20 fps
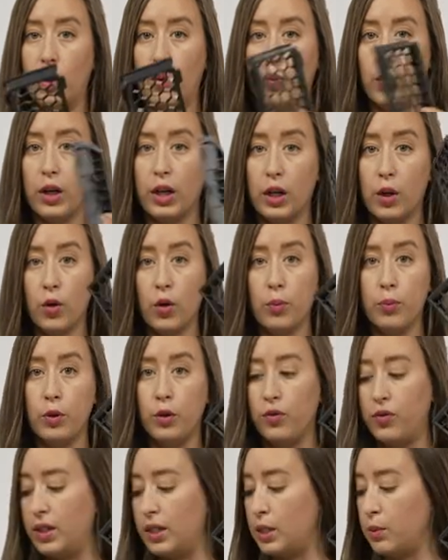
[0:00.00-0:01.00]
and we're gonna
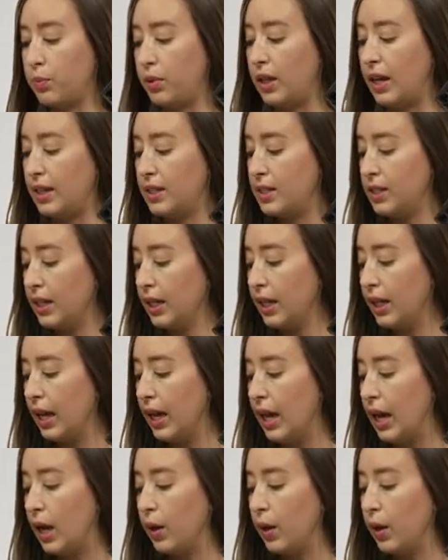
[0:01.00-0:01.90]
remove this plastic,